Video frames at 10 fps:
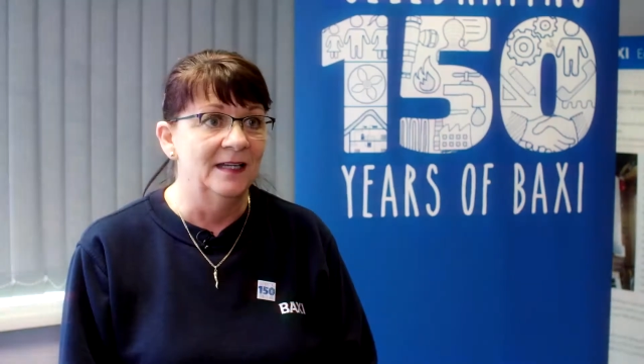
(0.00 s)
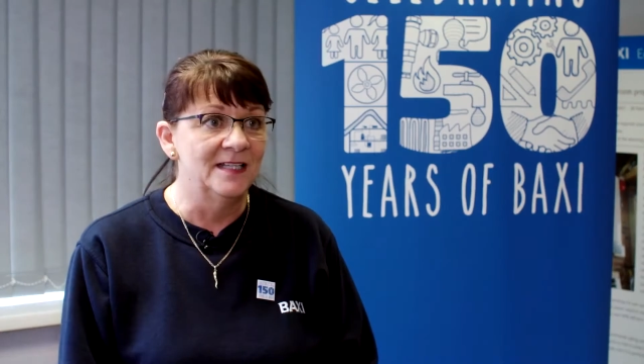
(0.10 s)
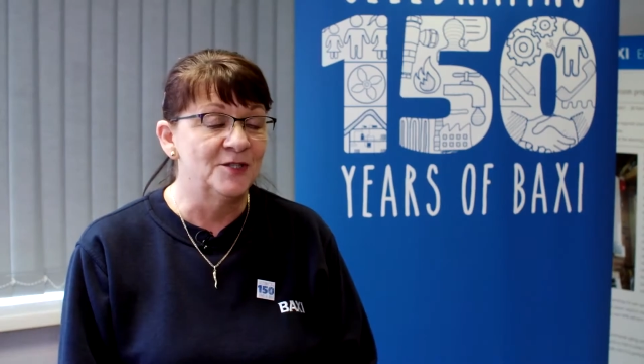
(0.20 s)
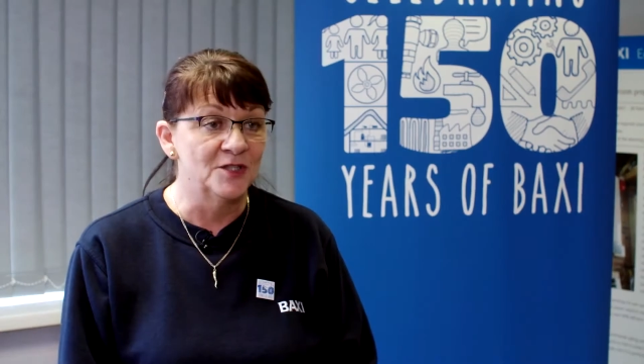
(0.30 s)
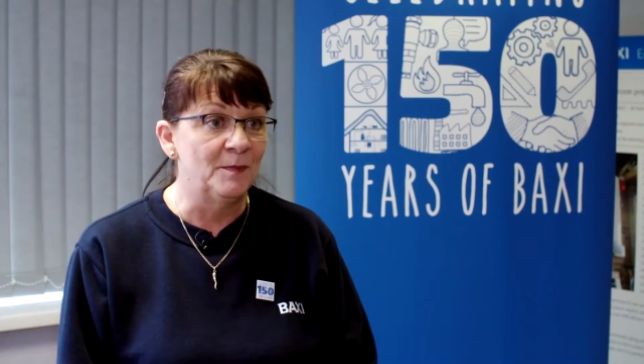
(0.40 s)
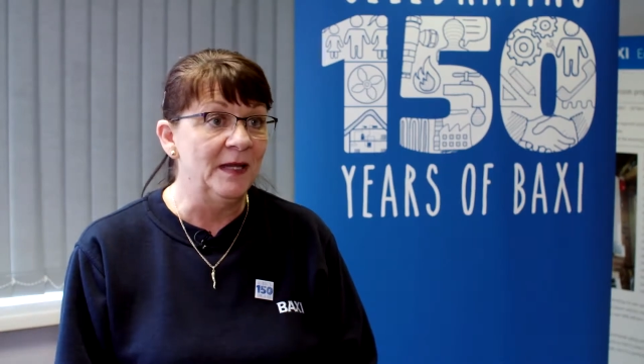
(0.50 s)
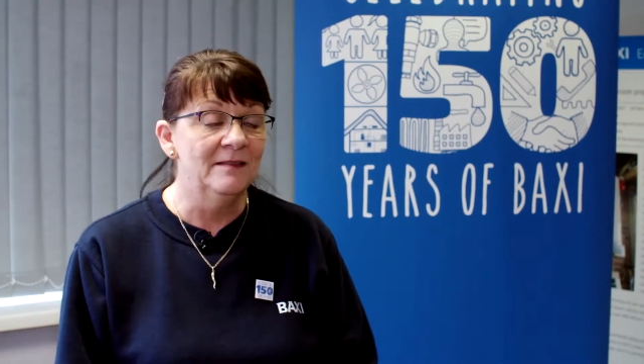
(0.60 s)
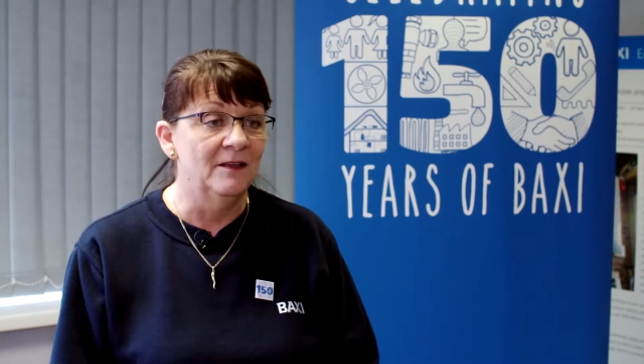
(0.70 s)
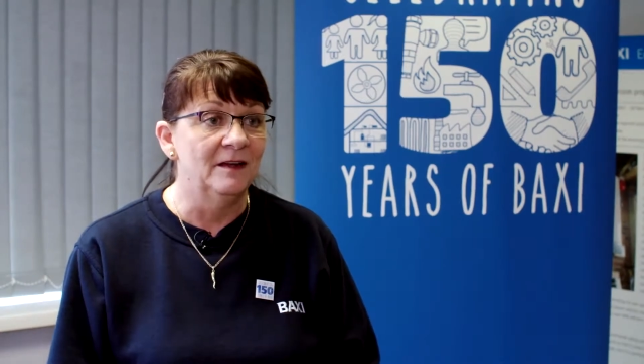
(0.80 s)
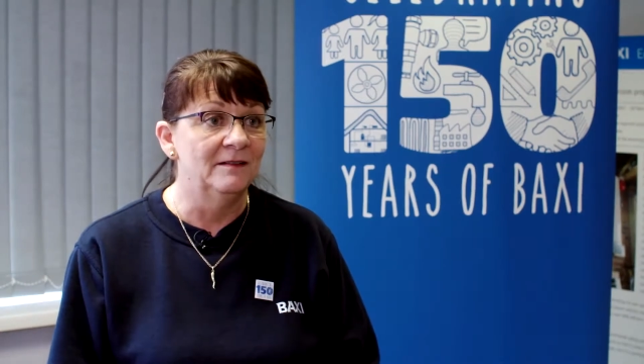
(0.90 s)
It's just
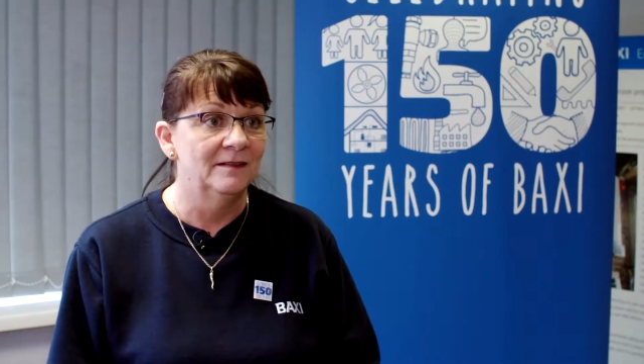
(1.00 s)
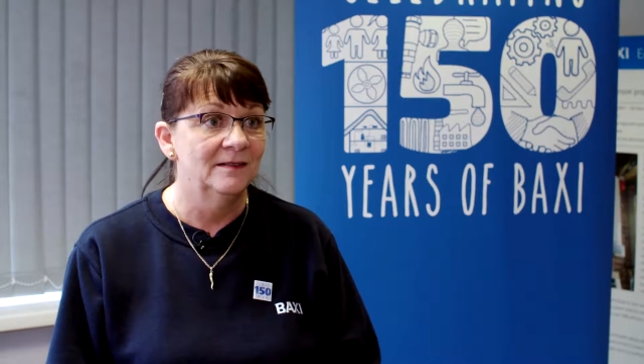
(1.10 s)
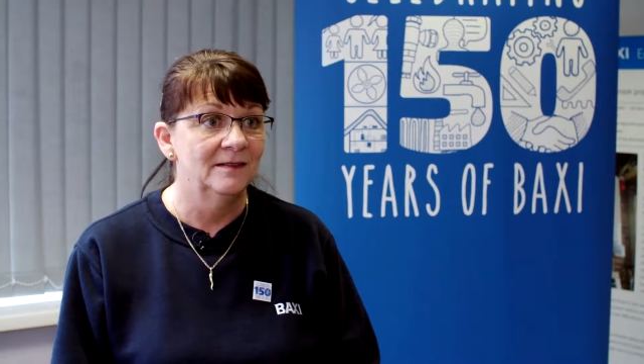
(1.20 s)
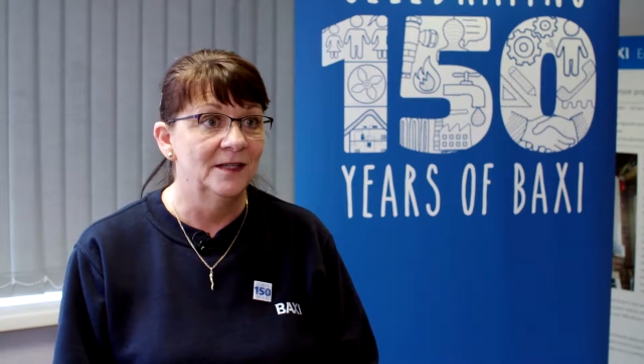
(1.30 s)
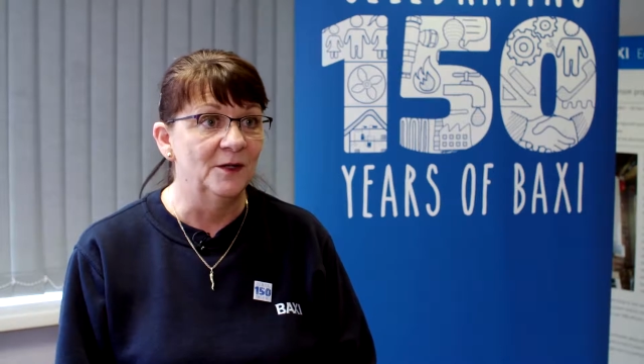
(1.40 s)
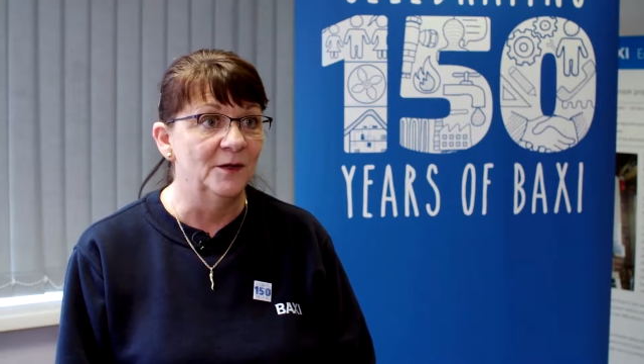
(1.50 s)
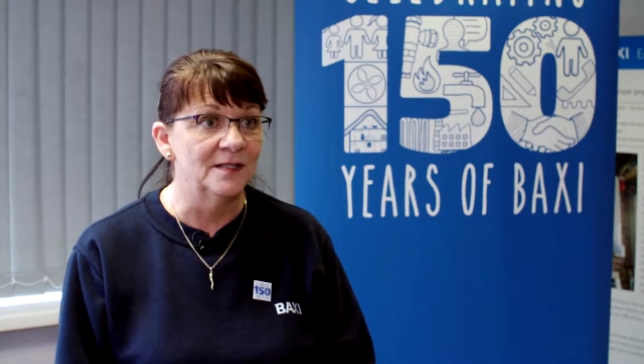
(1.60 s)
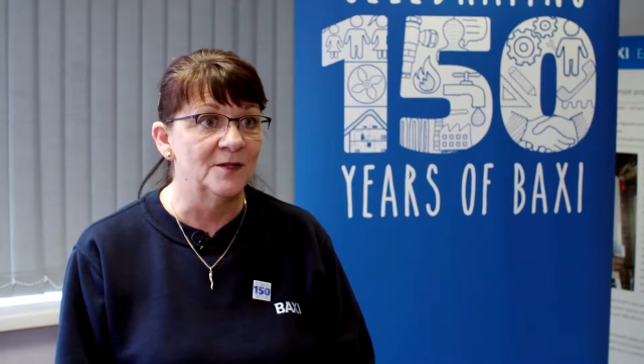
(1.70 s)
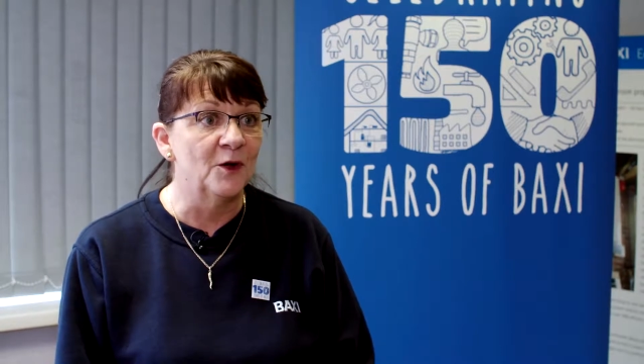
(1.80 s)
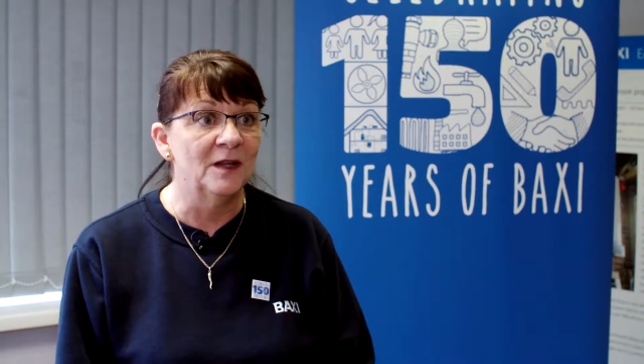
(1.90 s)
been there, you know,
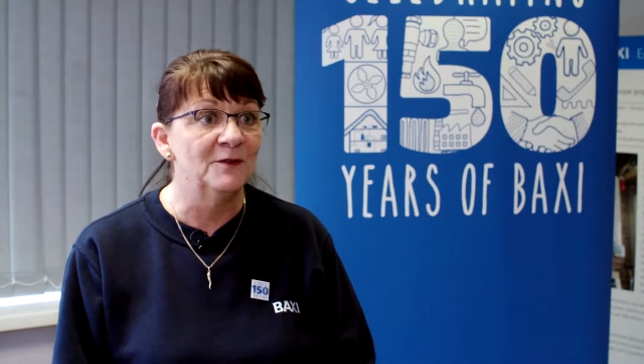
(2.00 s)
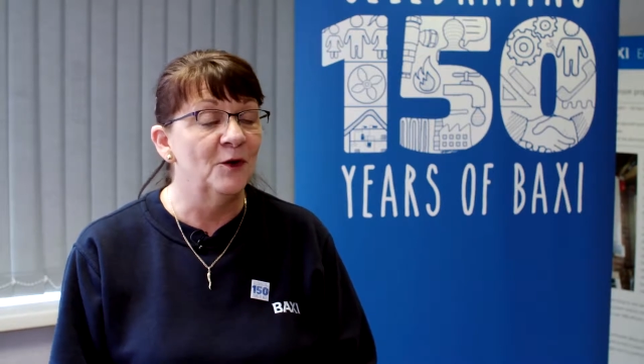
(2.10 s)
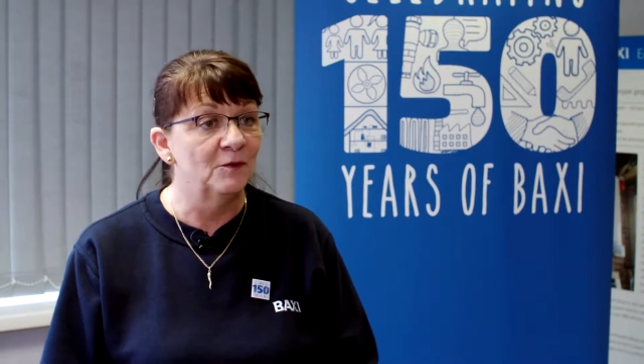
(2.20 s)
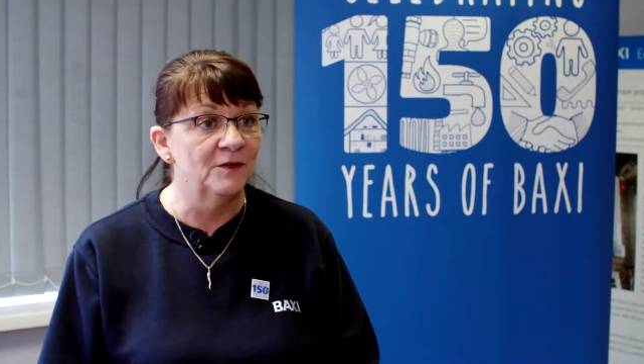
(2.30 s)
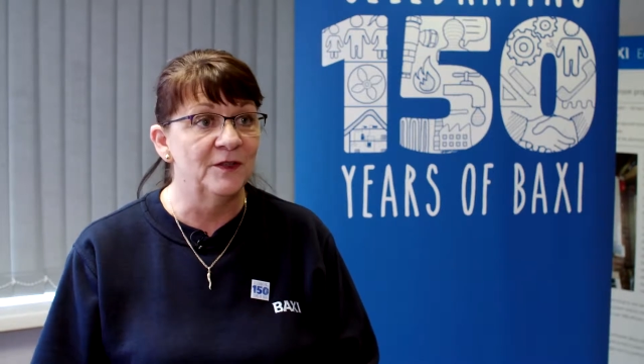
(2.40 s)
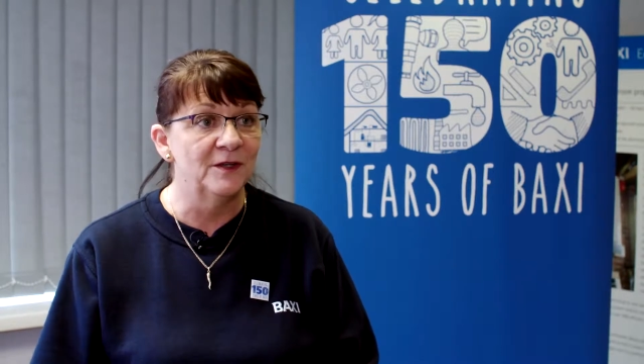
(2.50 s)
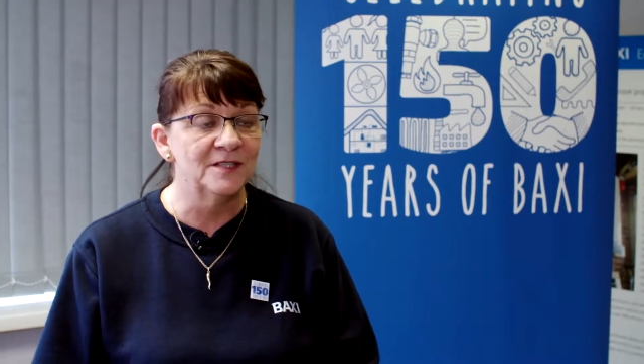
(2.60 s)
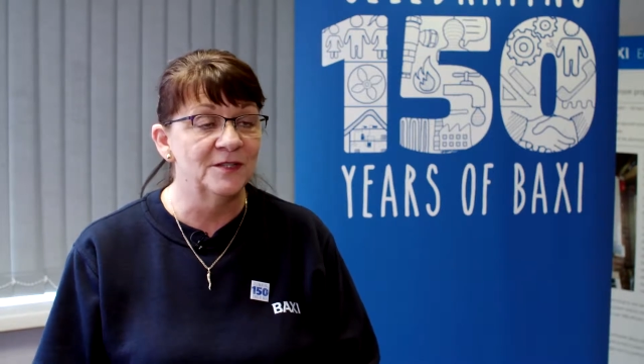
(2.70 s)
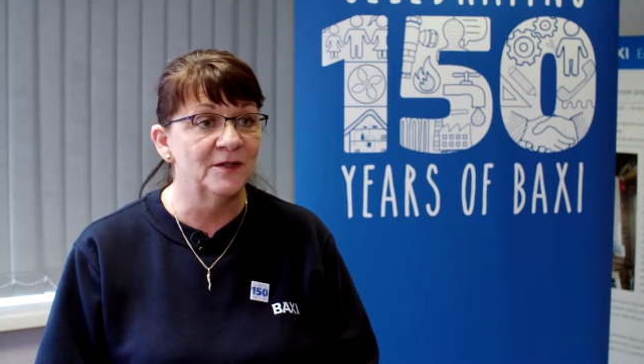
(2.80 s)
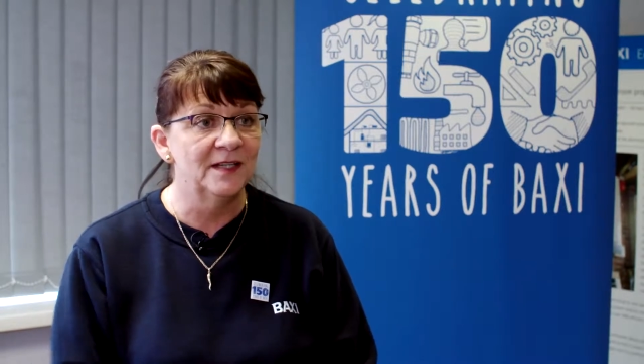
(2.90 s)
it's all I've known for
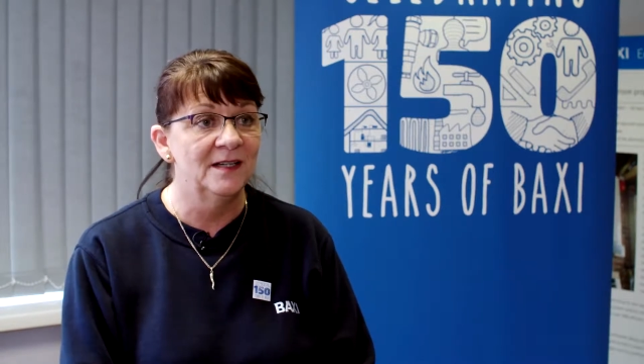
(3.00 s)
33